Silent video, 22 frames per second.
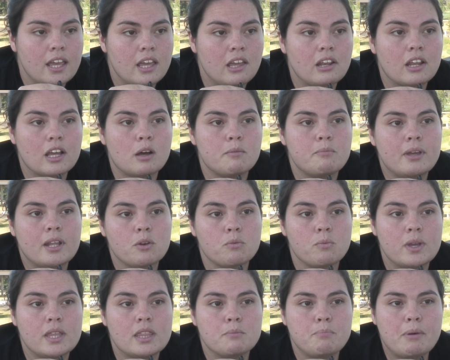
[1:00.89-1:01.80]
He'd come in and
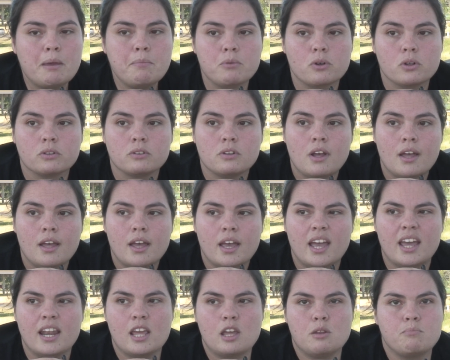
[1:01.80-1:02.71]
read the paper,
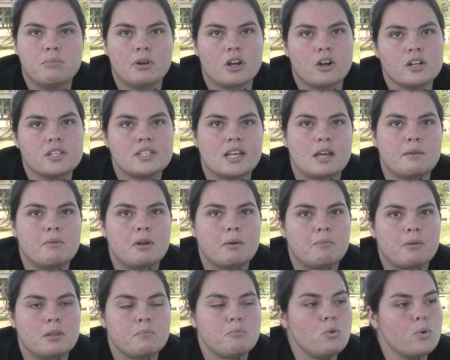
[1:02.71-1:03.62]
and he'd put our assignment
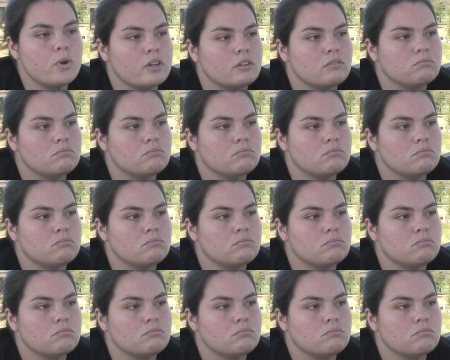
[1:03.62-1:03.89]
up on the board,